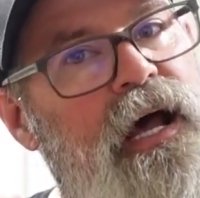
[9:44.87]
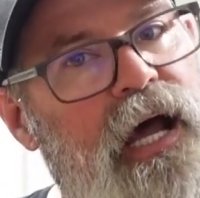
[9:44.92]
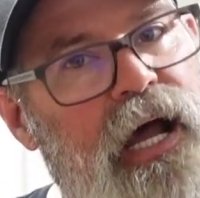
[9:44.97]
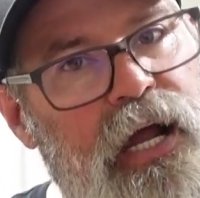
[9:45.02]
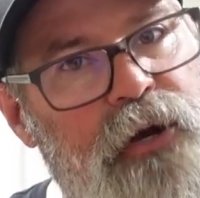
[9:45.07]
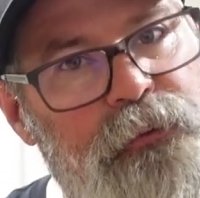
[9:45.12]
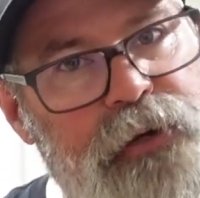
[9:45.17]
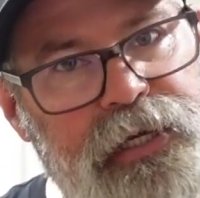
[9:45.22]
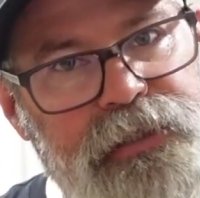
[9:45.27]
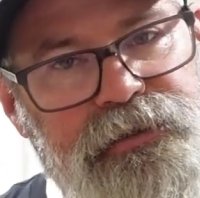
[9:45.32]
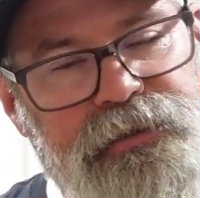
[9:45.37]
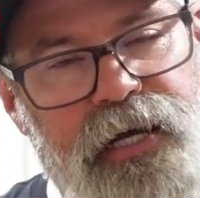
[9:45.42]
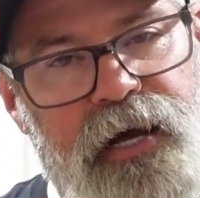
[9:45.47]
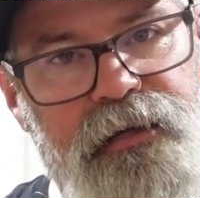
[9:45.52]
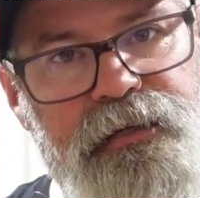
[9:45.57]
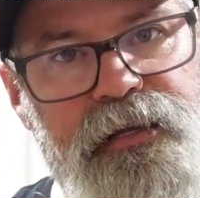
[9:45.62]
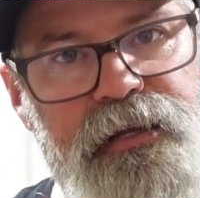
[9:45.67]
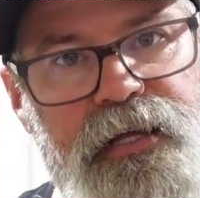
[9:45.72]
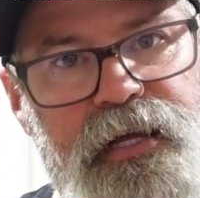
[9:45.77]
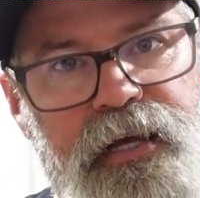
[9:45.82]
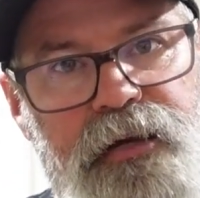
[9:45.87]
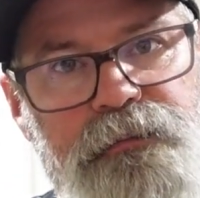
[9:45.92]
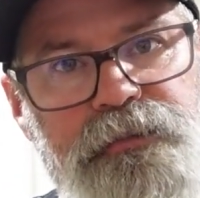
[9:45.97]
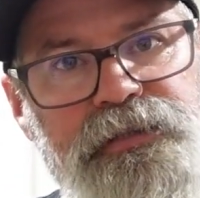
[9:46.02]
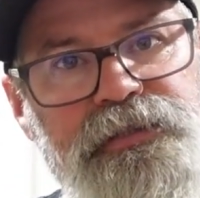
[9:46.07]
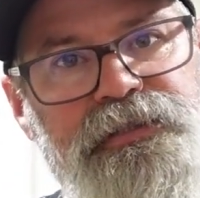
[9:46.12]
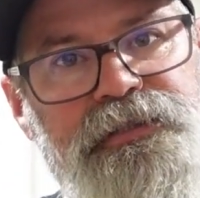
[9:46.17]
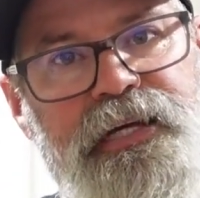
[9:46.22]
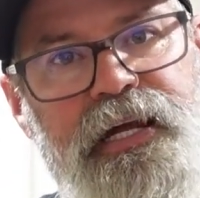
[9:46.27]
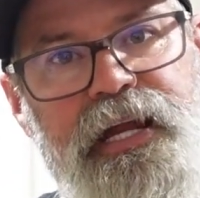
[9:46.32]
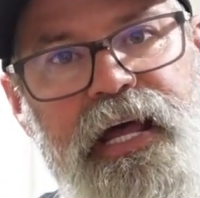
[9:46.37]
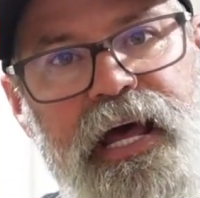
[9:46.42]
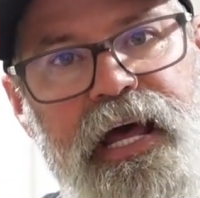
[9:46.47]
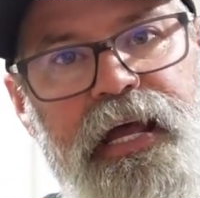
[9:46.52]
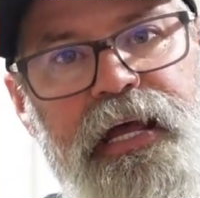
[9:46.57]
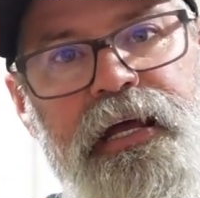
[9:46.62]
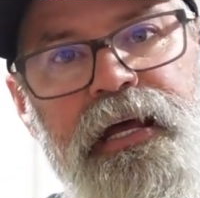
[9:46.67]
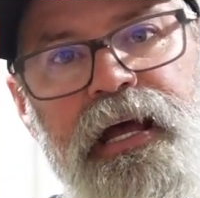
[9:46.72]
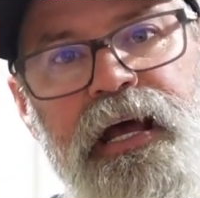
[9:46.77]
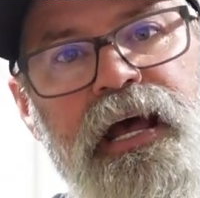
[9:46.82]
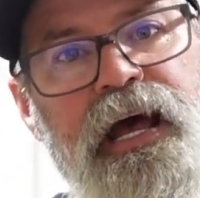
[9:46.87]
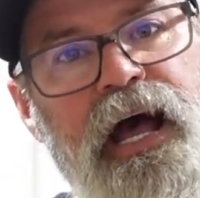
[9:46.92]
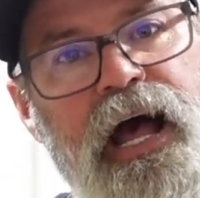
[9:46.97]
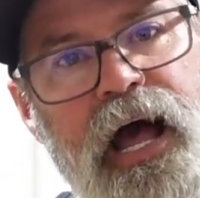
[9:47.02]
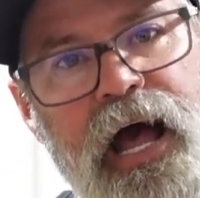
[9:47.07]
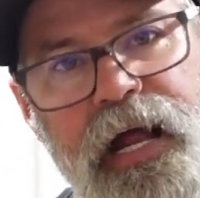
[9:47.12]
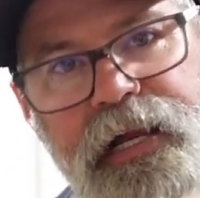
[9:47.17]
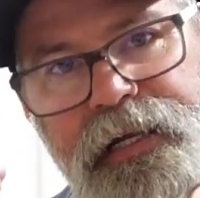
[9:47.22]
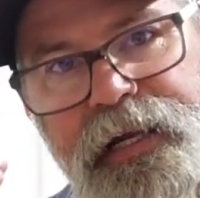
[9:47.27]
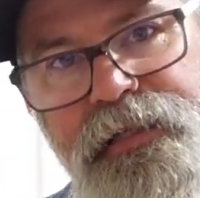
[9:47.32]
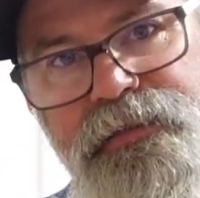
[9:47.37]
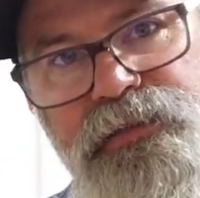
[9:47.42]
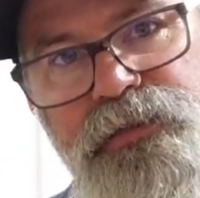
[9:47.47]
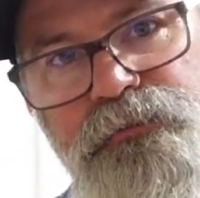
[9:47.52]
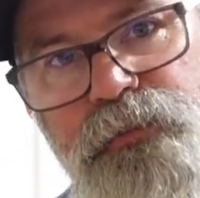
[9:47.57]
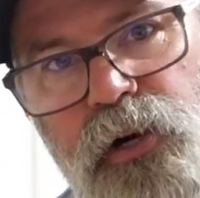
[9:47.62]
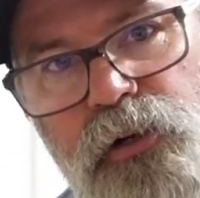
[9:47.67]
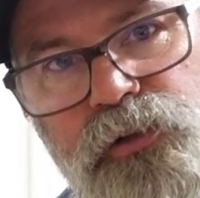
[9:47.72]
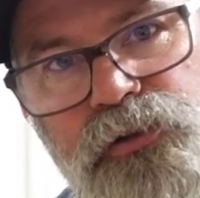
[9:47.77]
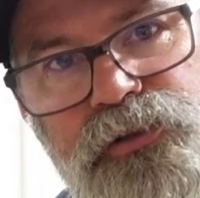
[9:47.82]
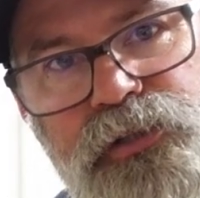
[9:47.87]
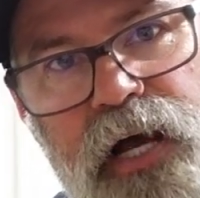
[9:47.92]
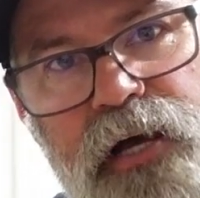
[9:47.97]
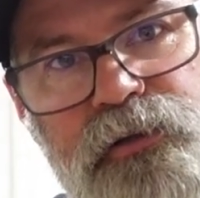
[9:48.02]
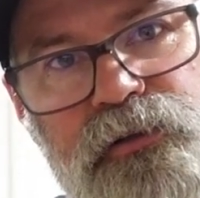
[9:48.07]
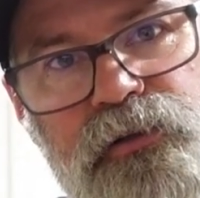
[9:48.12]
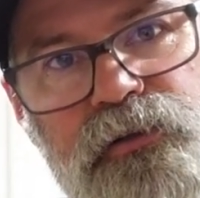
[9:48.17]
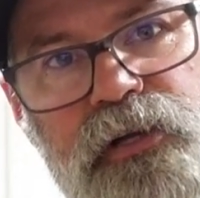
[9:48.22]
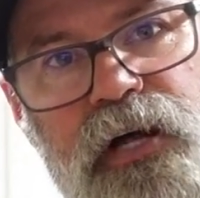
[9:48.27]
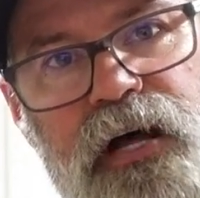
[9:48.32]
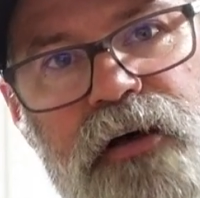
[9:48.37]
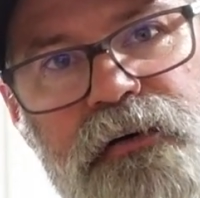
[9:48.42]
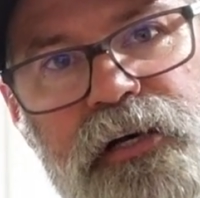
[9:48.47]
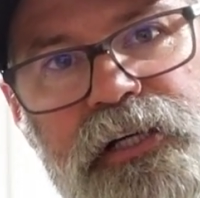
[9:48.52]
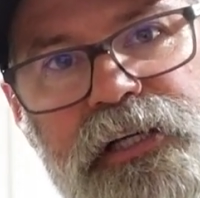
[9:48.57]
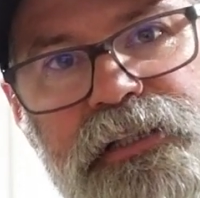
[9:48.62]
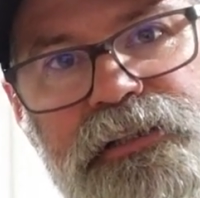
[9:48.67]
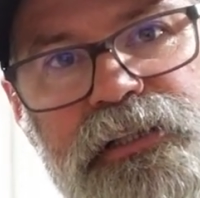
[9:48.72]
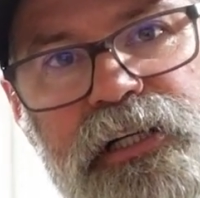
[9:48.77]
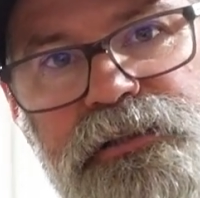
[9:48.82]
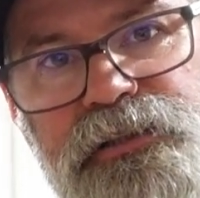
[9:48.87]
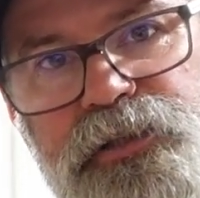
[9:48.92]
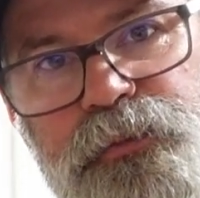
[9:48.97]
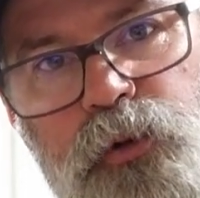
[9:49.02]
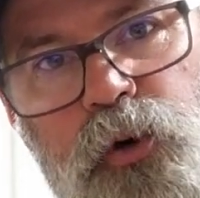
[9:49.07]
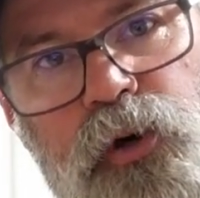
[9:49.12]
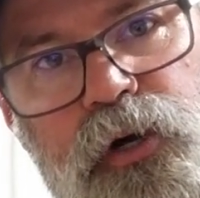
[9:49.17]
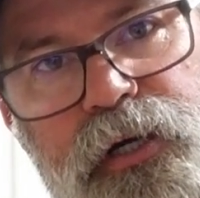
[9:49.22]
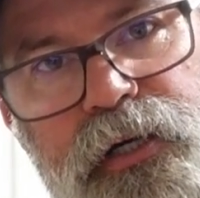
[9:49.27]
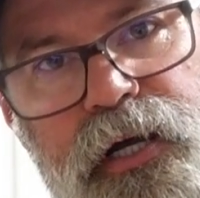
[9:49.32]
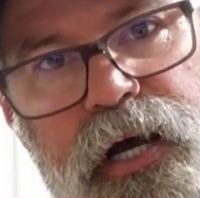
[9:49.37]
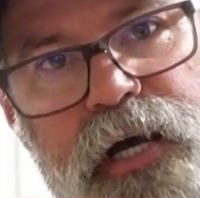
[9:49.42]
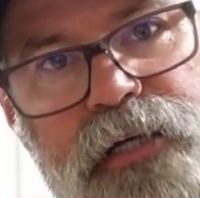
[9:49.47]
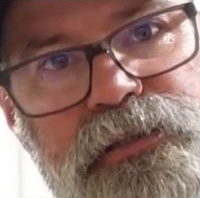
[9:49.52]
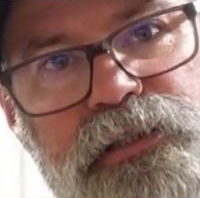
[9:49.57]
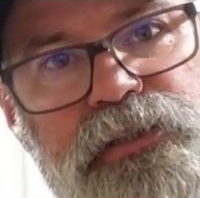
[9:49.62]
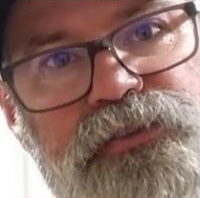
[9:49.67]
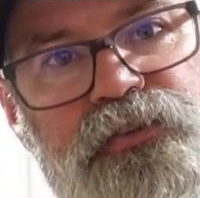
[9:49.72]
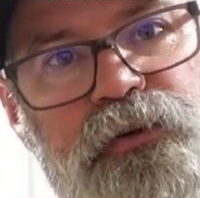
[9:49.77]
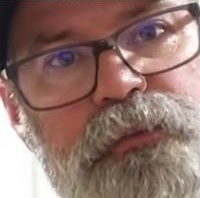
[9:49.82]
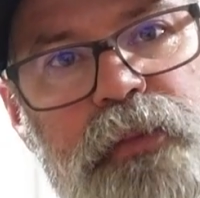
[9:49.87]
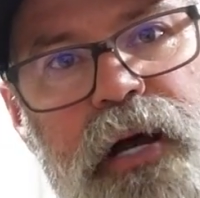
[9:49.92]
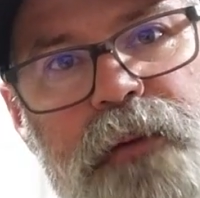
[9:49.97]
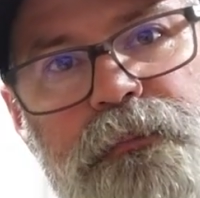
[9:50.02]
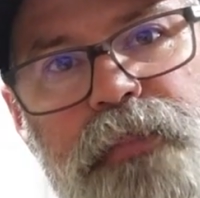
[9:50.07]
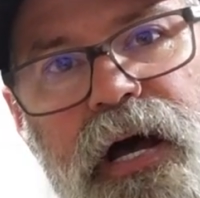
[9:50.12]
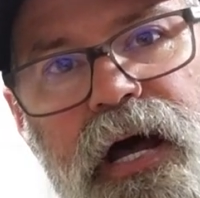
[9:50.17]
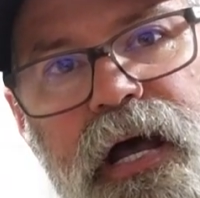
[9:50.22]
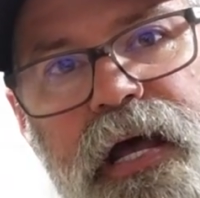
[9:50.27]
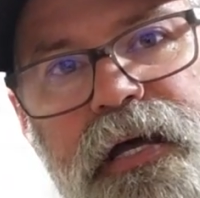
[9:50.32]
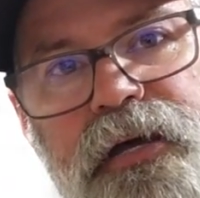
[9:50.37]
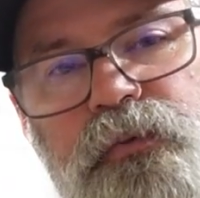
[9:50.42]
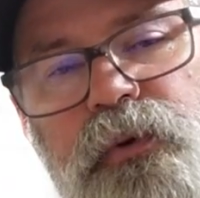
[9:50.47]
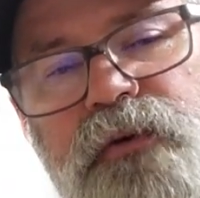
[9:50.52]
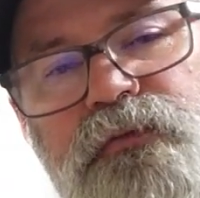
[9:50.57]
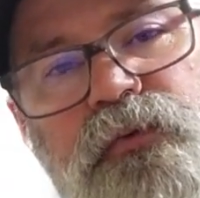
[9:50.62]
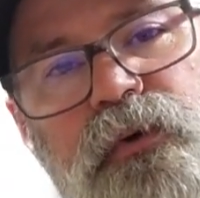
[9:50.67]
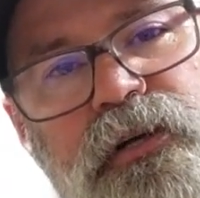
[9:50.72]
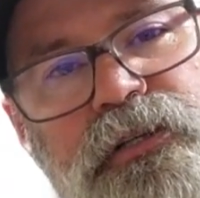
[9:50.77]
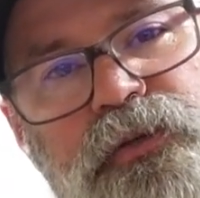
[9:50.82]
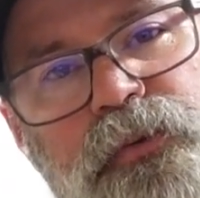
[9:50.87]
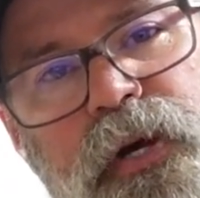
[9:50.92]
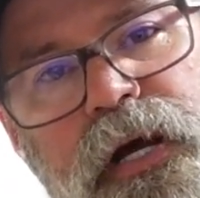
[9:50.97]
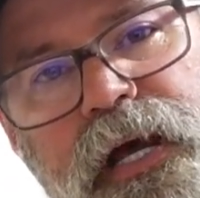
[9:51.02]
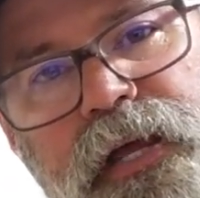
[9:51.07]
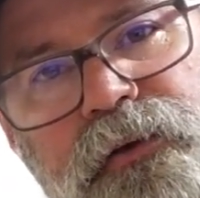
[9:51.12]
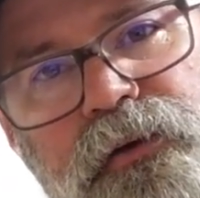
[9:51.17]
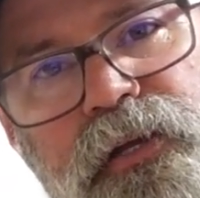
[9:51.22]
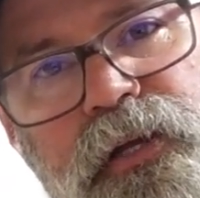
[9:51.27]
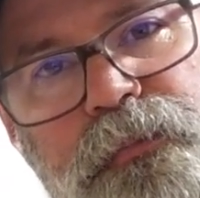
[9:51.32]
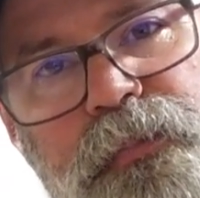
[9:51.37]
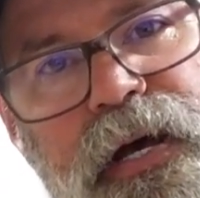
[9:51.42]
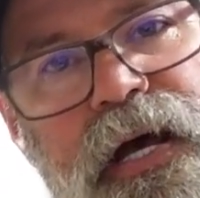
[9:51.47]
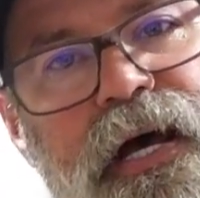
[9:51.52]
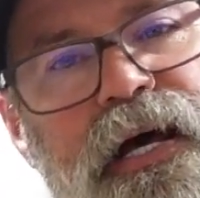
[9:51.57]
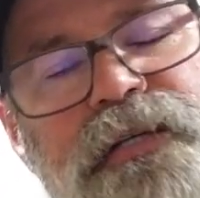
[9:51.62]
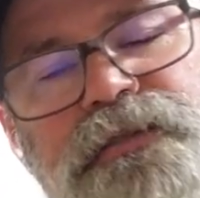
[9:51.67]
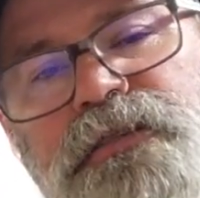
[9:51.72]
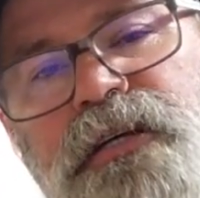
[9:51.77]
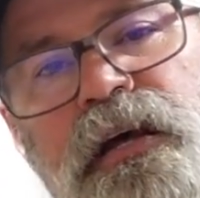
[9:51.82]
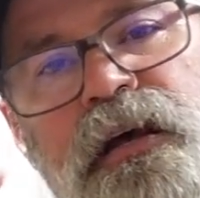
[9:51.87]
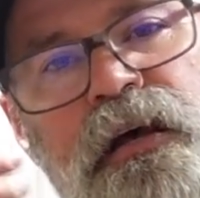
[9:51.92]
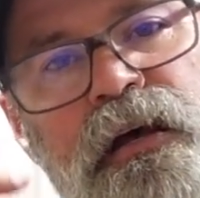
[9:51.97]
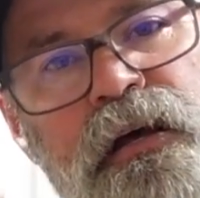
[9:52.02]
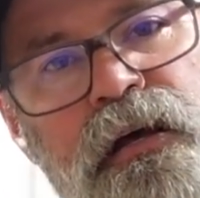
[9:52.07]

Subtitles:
I reached out to them, said, hey, I need some motorcycle luggage and some organizers for my bike. We've worked together in the past.